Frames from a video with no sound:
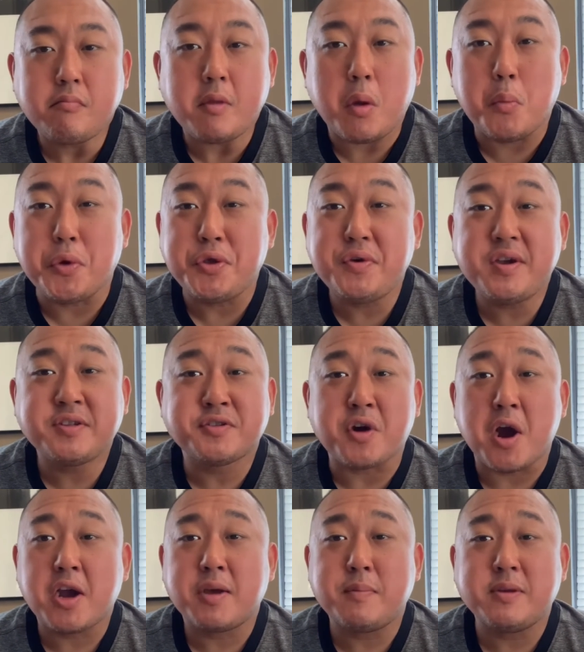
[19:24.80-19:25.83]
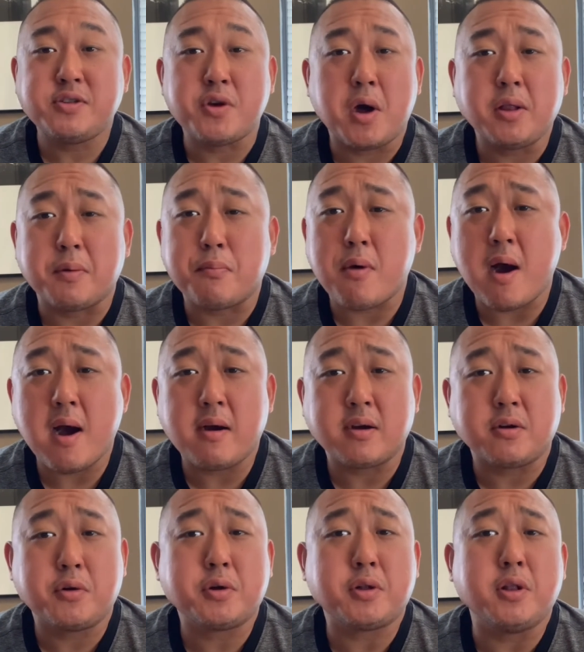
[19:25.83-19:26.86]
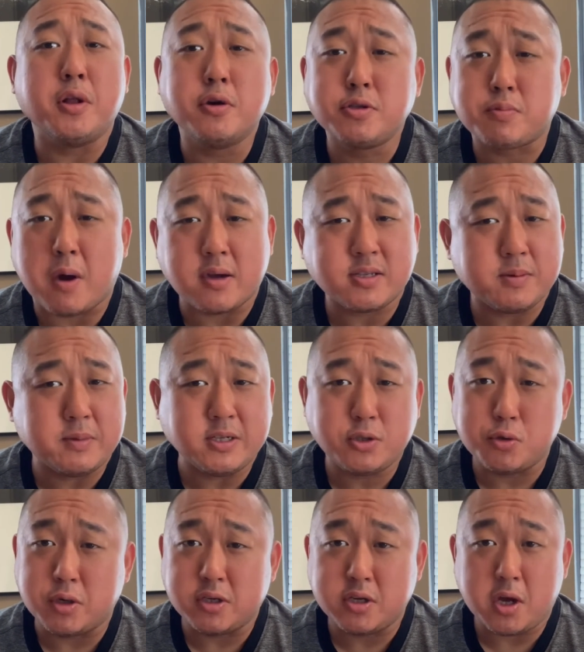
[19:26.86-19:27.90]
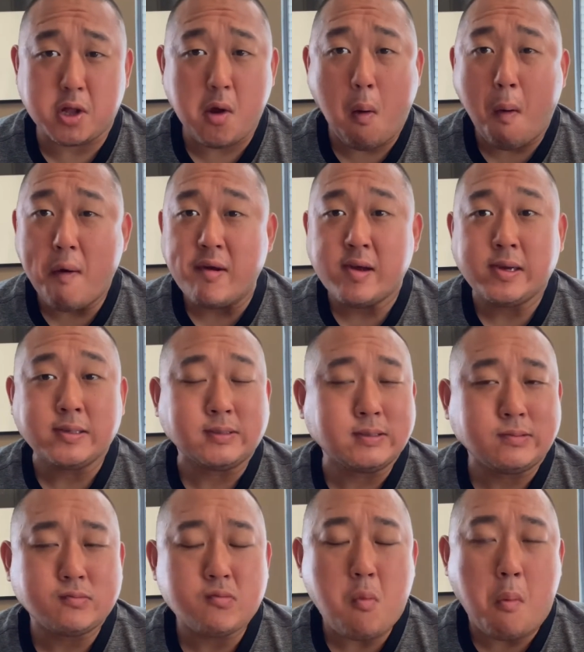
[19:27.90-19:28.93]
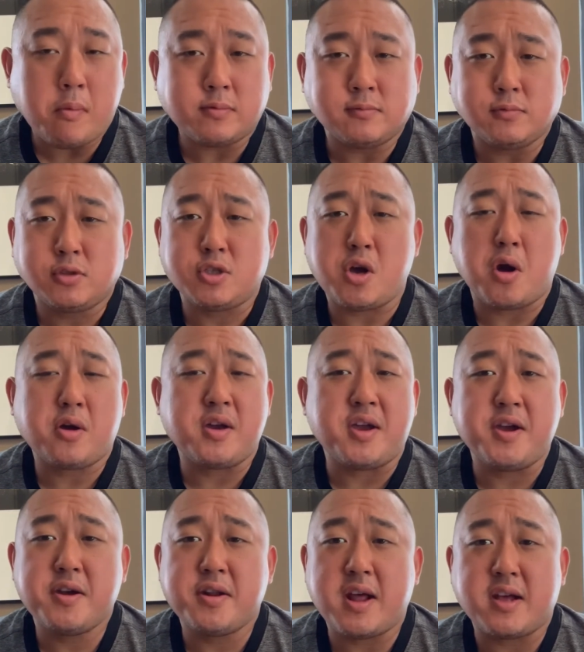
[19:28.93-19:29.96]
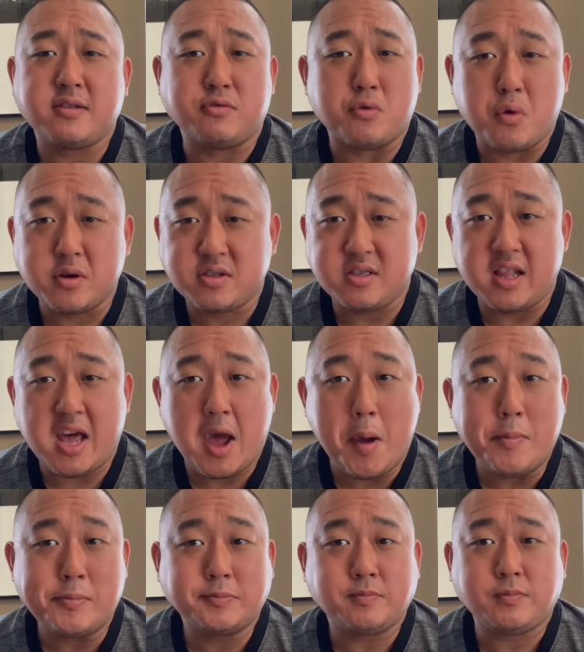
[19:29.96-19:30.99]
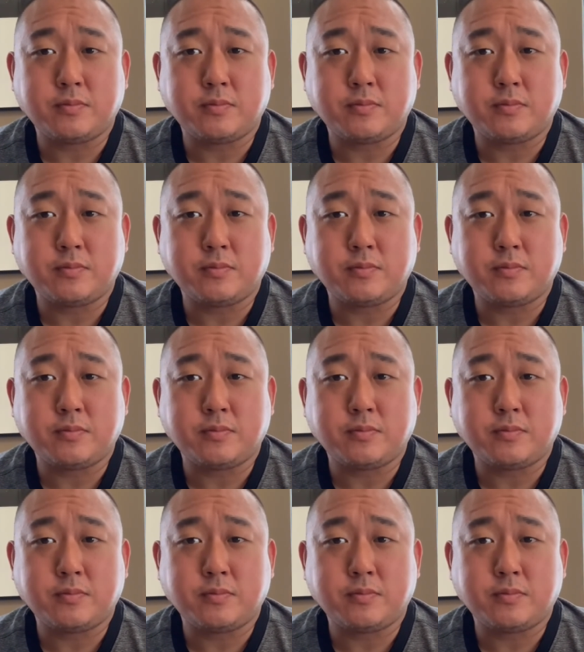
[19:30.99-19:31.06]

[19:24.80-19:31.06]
When you get into arguments, y'all in close proximity to each other. So y'all can hear that door slam.